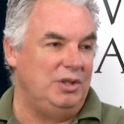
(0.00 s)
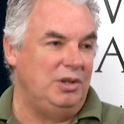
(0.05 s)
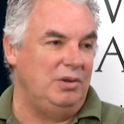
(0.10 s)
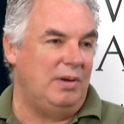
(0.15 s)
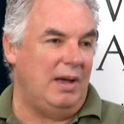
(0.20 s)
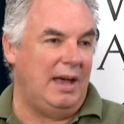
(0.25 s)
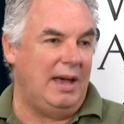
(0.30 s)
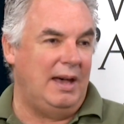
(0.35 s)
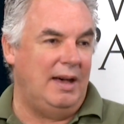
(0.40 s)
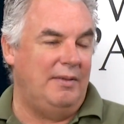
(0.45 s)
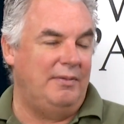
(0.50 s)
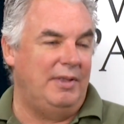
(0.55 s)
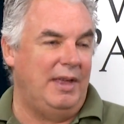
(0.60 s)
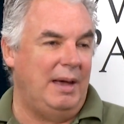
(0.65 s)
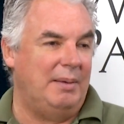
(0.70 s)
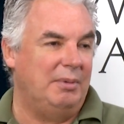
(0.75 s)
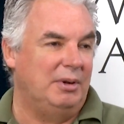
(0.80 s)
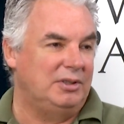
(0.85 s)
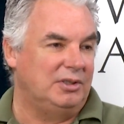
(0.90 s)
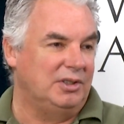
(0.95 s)
you have
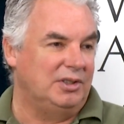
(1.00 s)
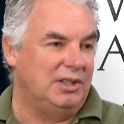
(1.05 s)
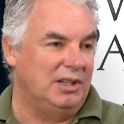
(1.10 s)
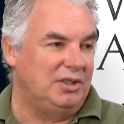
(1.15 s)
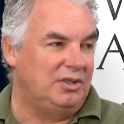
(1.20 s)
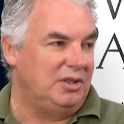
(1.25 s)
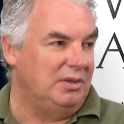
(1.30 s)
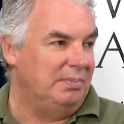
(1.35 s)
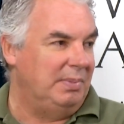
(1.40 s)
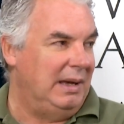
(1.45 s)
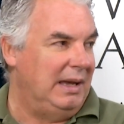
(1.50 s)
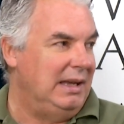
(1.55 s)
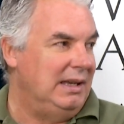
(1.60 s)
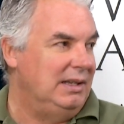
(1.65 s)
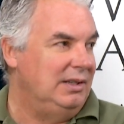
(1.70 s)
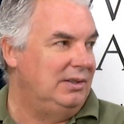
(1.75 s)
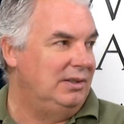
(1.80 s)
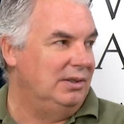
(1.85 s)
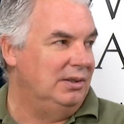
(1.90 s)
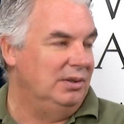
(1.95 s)
that much attention
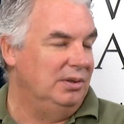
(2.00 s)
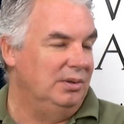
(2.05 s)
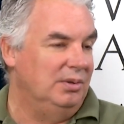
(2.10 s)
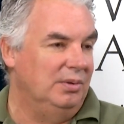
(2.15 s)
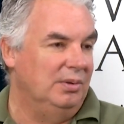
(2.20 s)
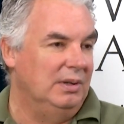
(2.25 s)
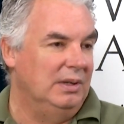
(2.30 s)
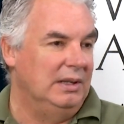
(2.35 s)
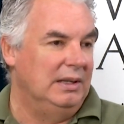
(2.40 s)
paid to